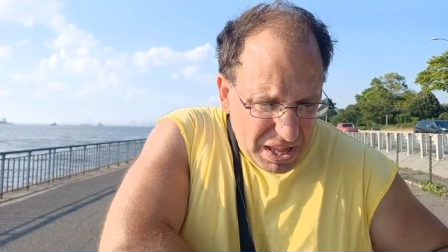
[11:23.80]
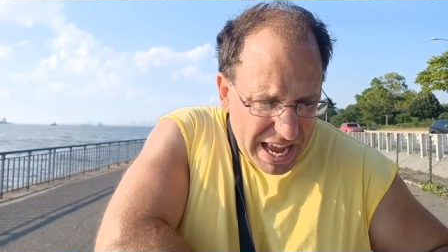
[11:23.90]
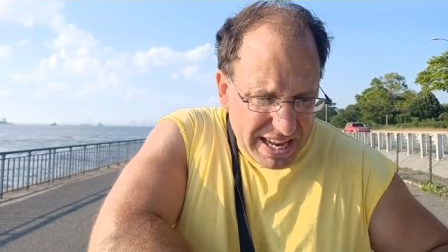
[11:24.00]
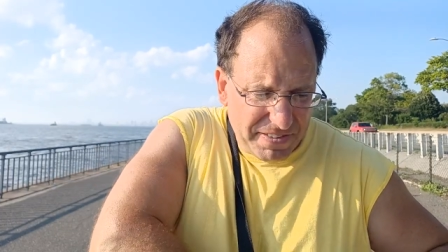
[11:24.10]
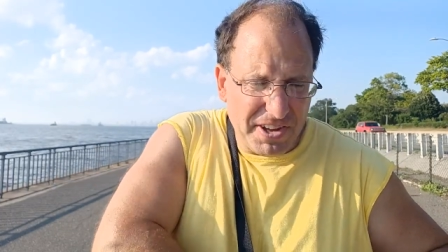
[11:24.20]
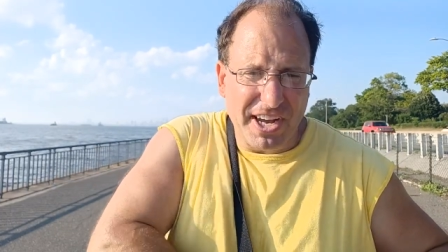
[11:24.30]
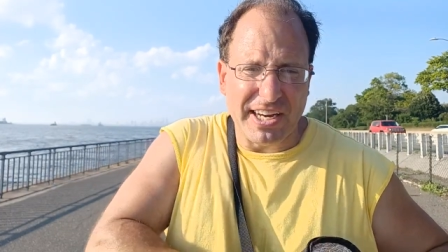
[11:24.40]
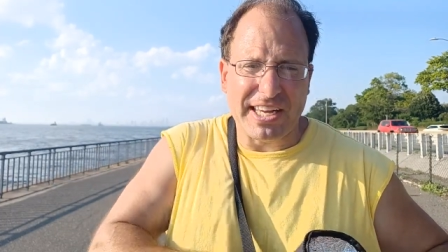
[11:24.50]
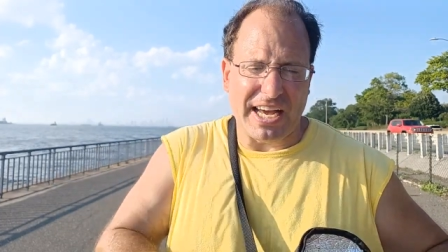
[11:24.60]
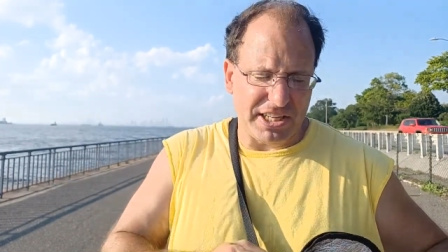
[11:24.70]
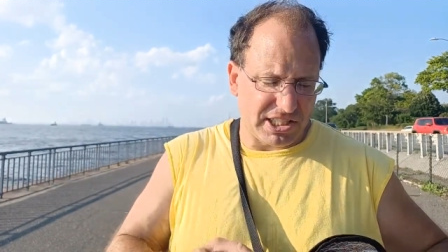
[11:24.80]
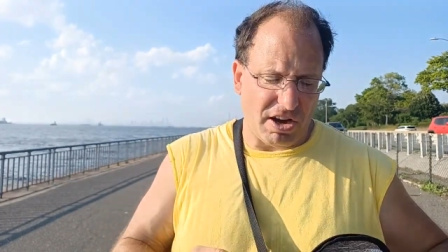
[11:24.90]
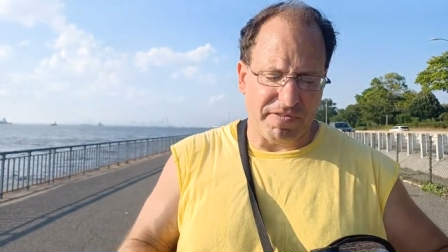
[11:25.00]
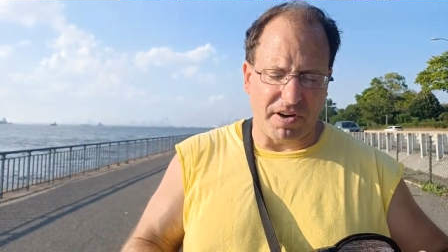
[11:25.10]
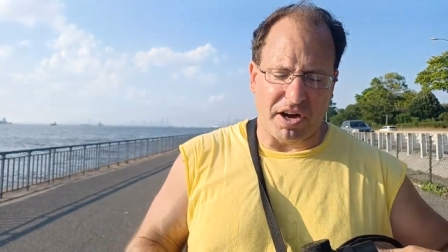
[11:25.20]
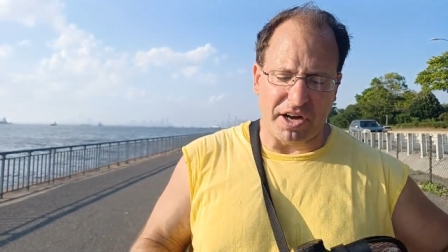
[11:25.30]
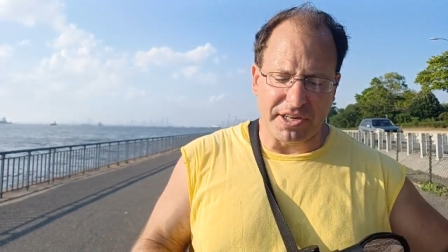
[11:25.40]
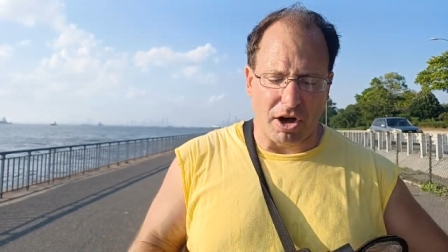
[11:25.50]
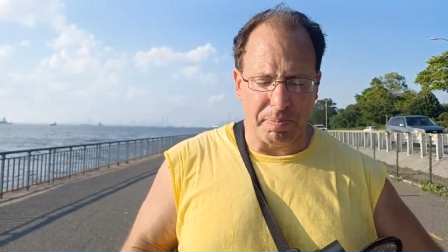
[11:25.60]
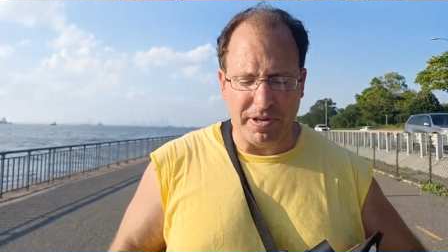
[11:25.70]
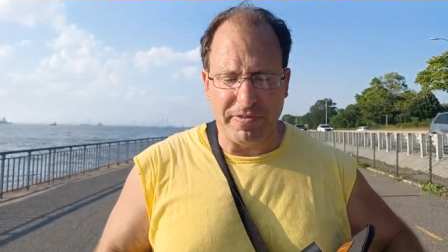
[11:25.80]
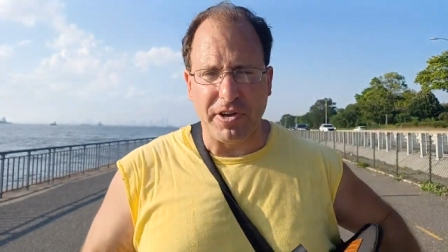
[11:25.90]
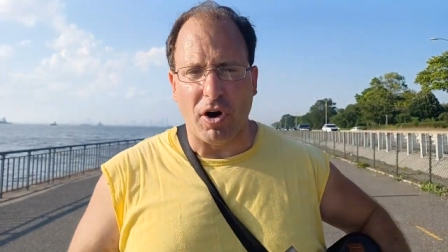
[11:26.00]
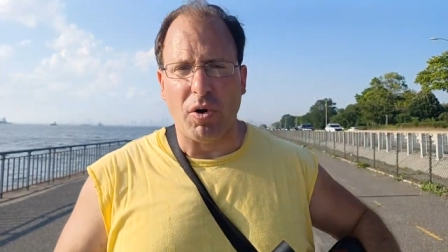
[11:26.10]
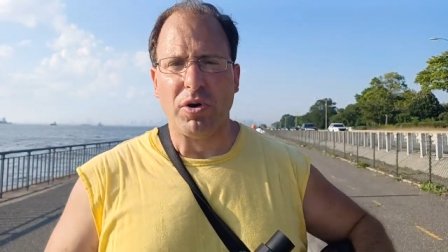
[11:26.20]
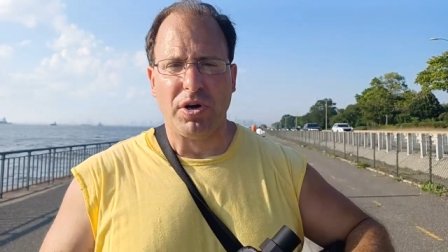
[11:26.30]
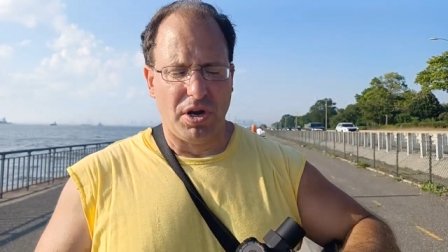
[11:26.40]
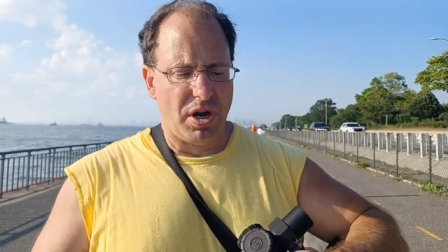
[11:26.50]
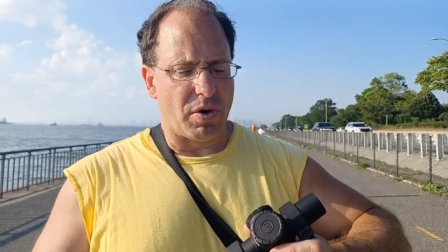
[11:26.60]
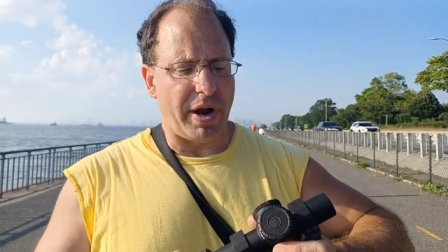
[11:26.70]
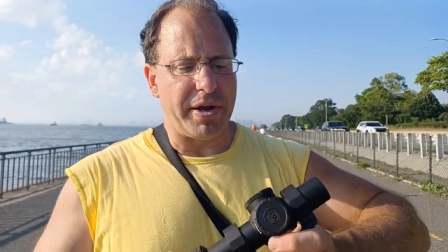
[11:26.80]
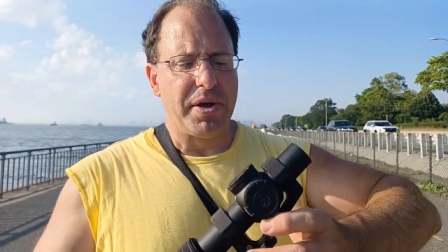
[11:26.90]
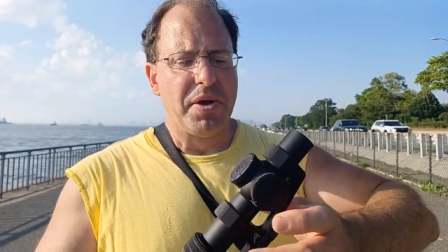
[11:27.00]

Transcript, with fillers: and if you're going to get yourself an LPVO, right,